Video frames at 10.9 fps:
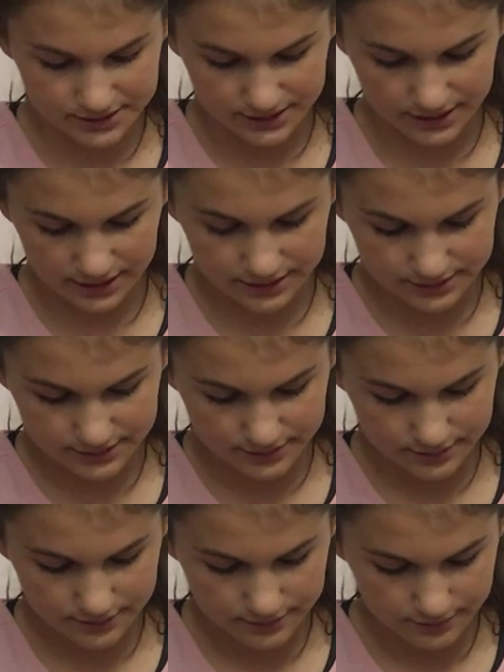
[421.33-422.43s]
seat
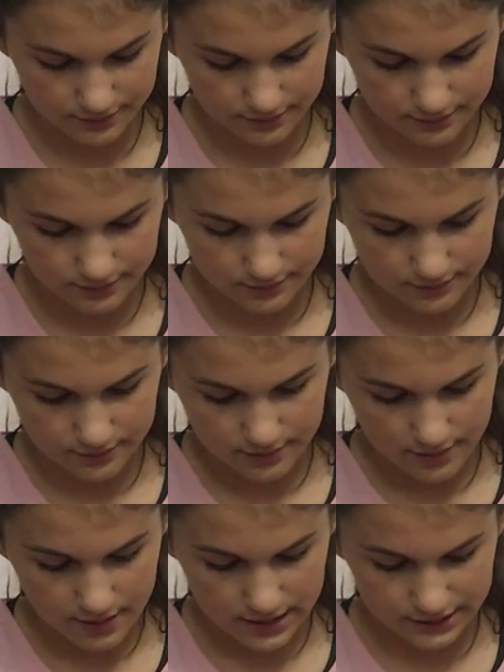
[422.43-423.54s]

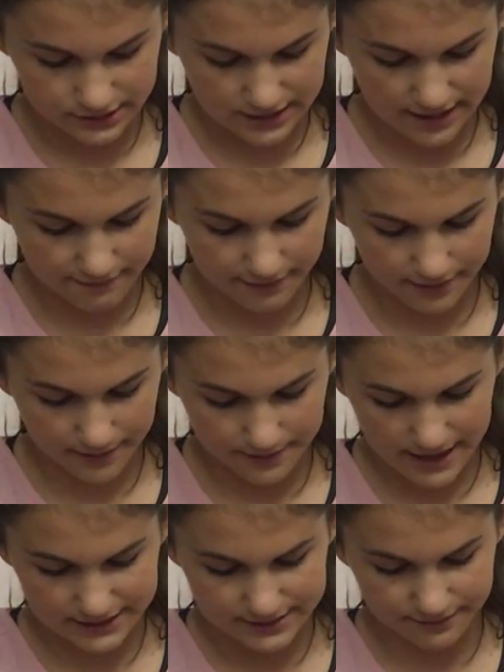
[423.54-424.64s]
and just have her
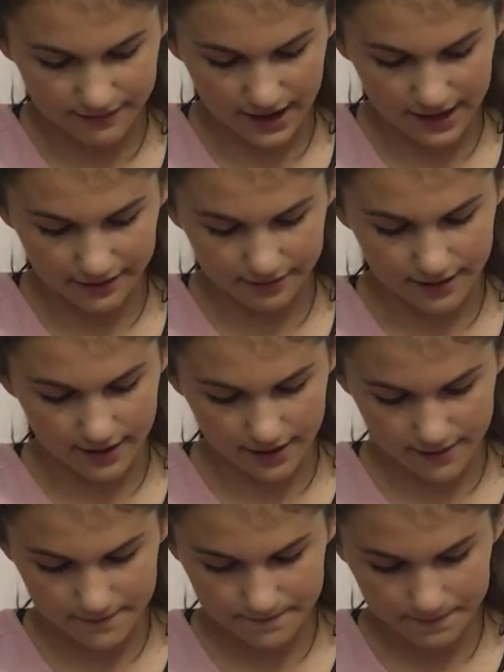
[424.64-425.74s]
pacifier
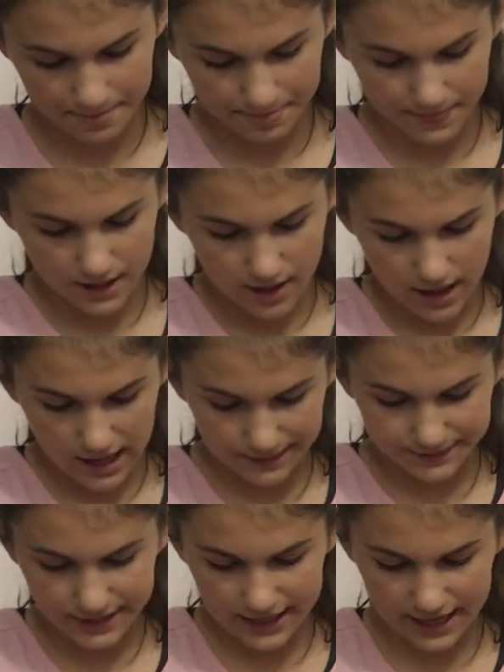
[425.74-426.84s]
there. I'm
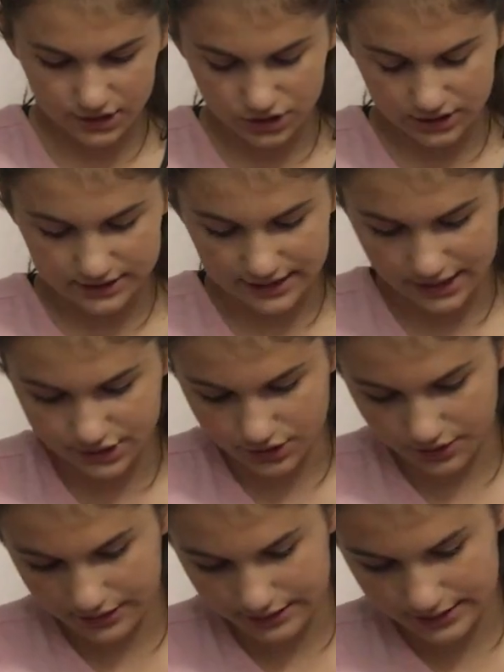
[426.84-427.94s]
going to actually attach it
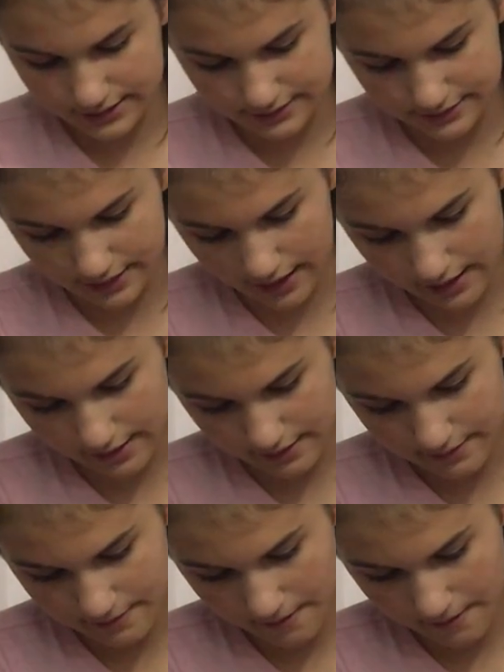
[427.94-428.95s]
on this side.